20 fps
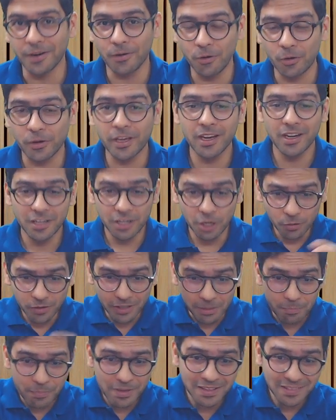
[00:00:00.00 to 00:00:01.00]
Okay, now
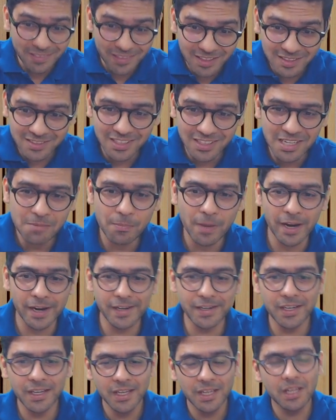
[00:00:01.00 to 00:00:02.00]
keeping this in
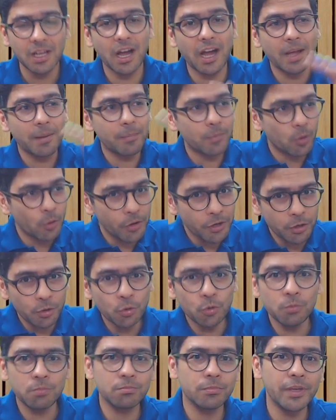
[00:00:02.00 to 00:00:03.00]
mind, I'm going
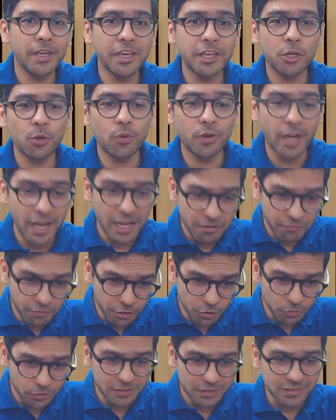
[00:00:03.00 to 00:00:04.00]
to make you dive into
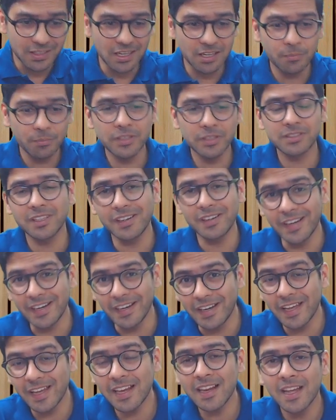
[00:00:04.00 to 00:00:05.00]
the syllabus in
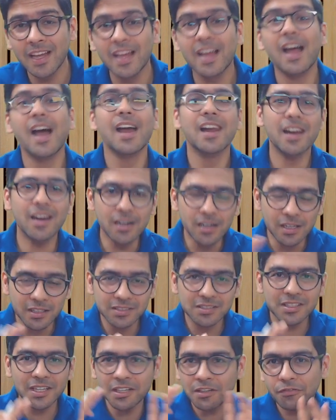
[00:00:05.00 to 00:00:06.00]
detail and
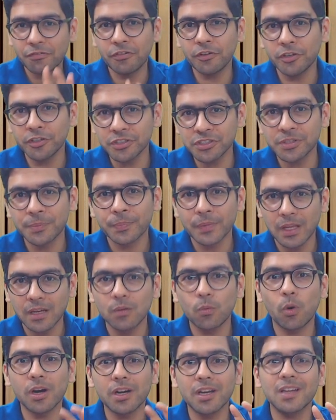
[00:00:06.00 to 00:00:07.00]
understand first
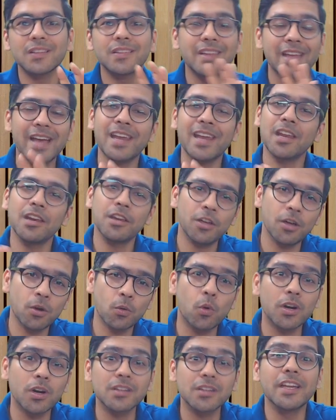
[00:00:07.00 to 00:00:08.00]
what are there in your,
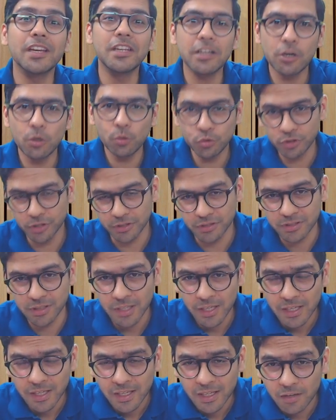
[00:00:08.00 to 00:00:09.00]
what are the inclusions,
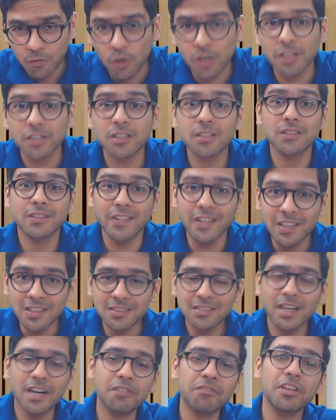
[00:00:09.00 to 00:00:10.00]
what are the things
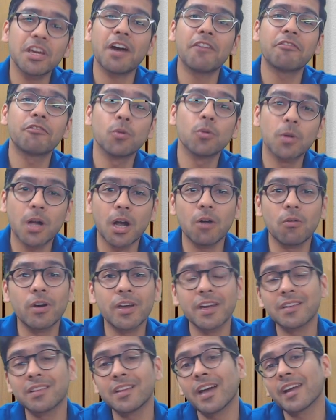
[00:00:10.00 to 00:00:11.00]
that we have to cover
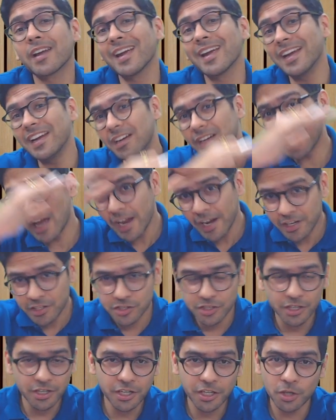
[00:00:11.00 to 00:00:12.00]
in that entire
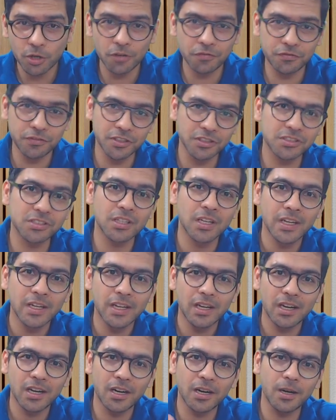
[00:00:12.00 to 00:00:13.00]
journey of this
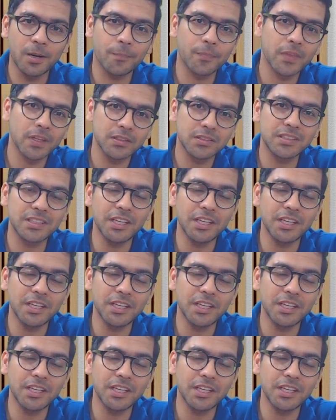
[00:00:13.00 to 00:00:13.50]
CA